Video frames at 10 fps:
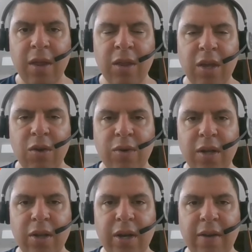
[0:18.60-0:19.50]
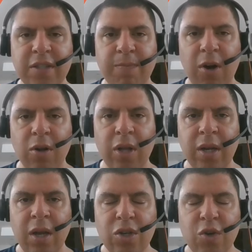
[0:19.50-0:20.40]
the utility of Sparklet
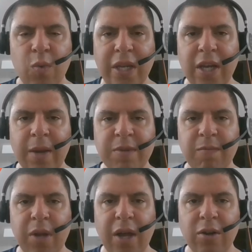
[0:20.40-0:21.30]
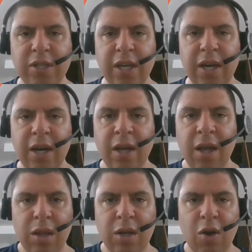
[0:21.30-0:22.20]
to what types of players need it,
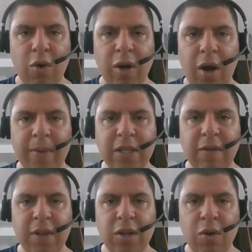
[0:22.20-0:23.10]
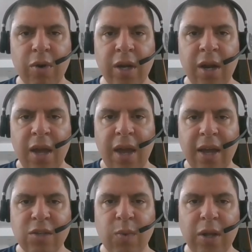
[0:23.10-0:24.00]
the tokenomics of the token,
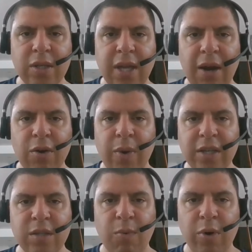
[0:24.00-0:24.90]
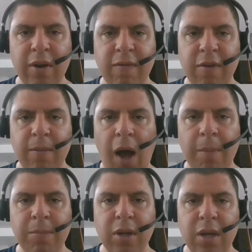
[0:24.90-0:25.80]
as well as how to export it from
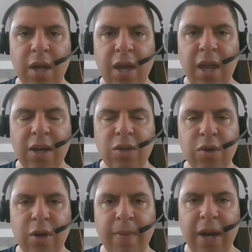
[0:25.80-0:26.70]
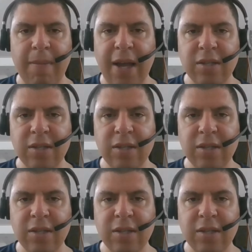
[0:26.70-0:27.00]
Upland into your MetaMask